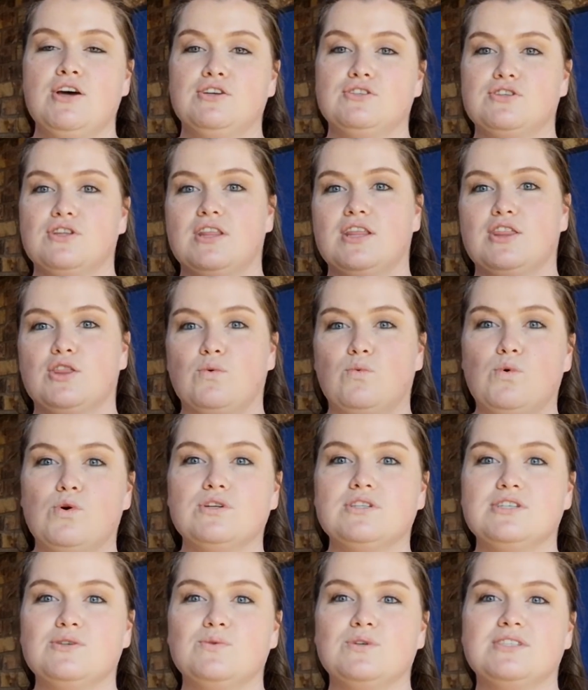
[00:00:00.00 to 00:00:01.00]
so that the
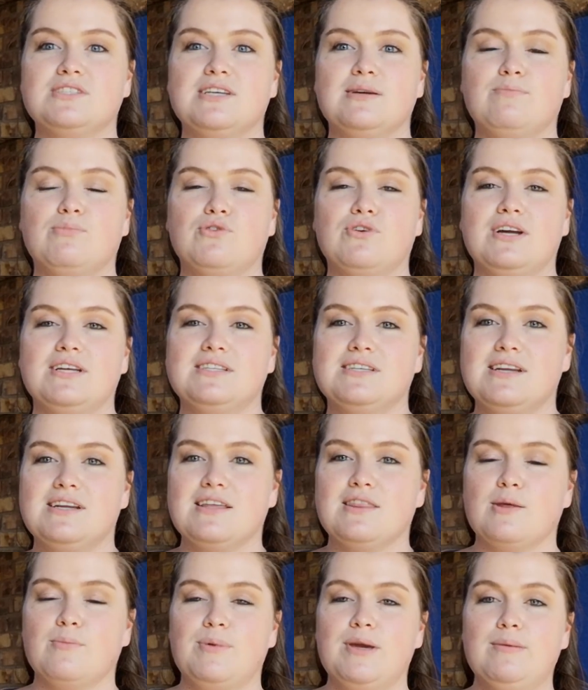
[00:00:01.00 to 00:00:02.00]
water was separated
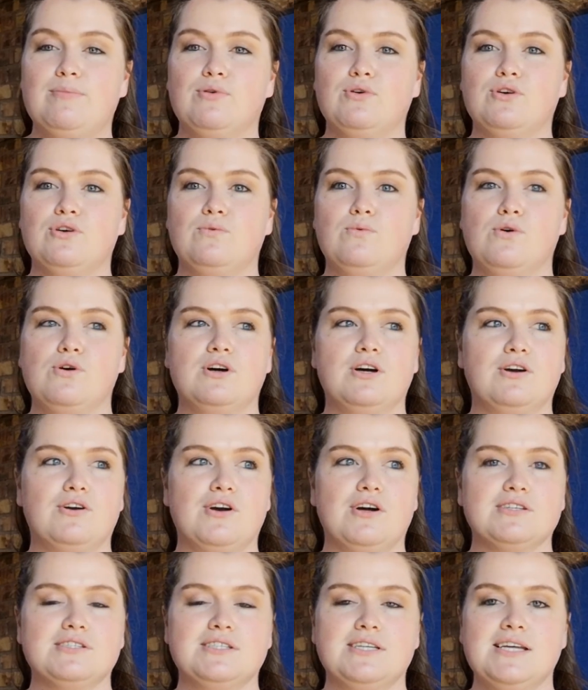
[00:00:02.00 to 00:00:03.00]
and the people could walk
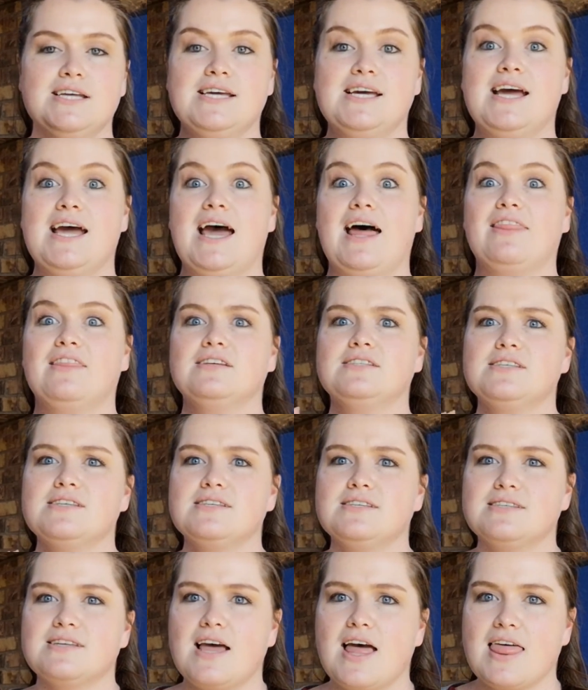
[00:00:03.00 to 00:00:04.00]
across. And this
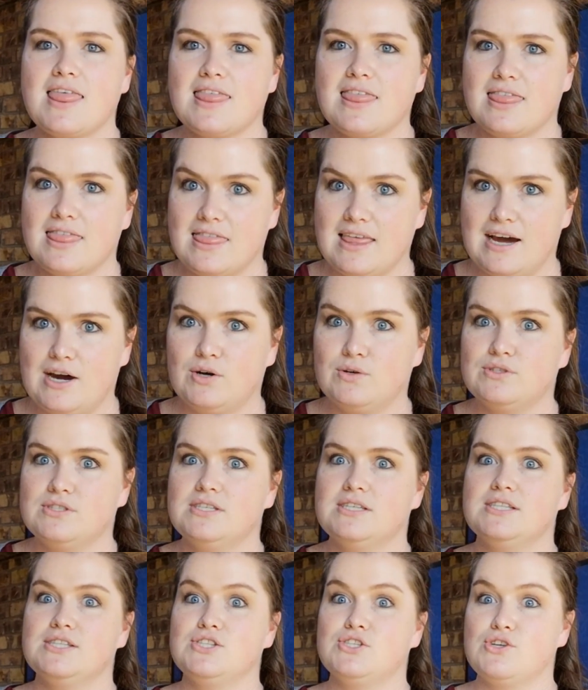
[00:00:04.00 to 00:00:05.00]
is
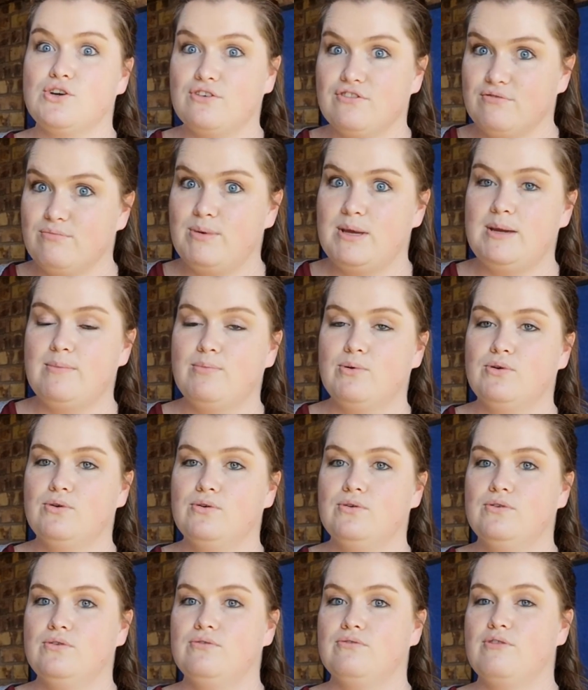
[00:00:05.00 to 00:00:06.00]
thousands of people.
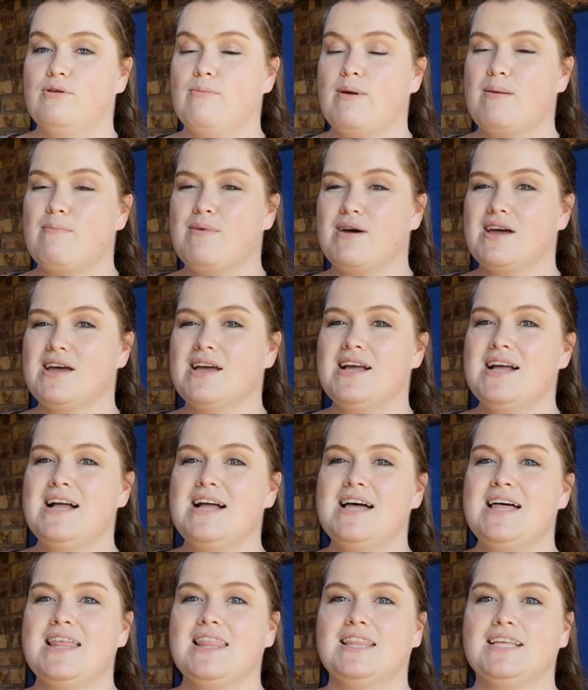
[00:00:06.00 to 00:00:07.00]
Remember,
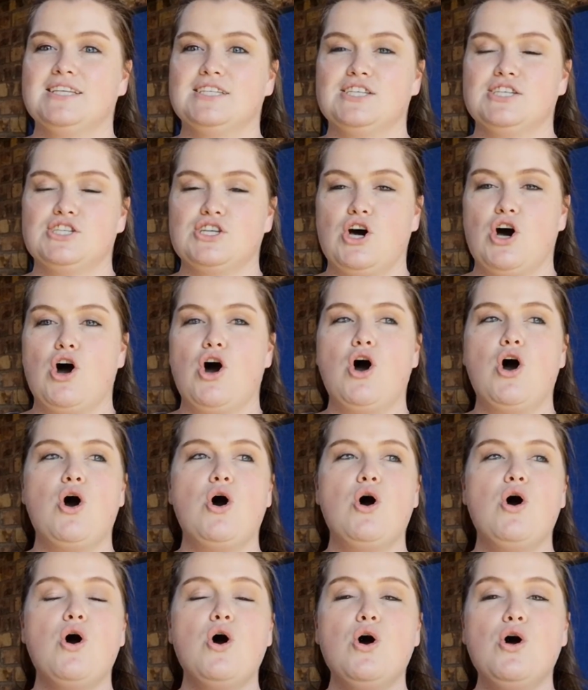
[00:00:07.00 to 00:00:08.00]
this is a
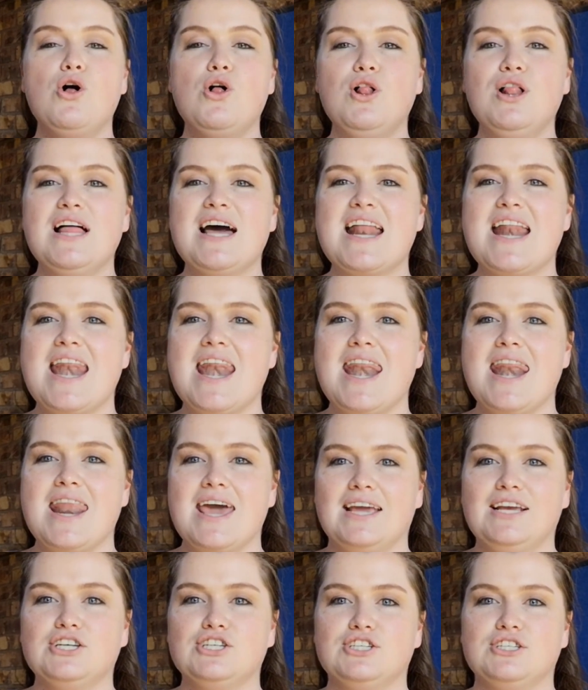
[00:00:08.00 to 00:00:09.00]
whole
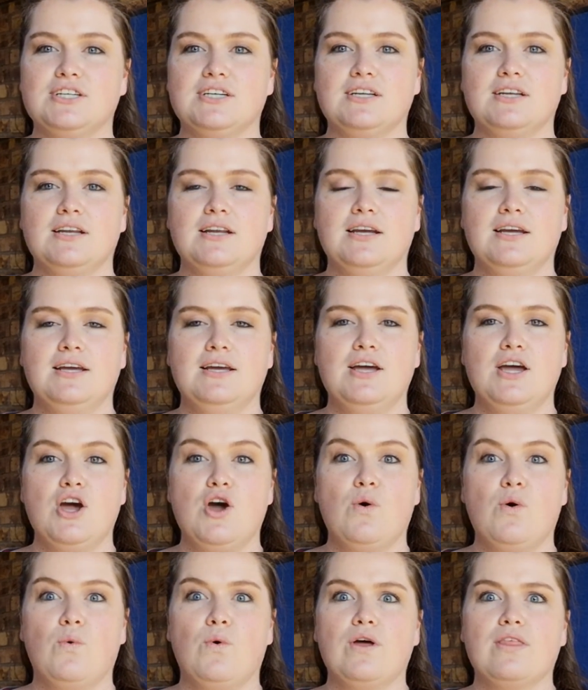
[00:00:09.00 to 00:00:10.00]
nation
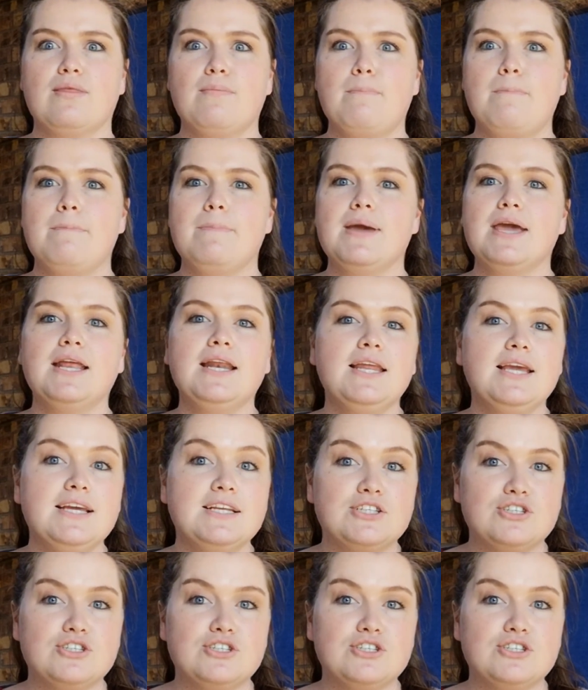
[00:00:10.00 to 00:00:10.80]
with many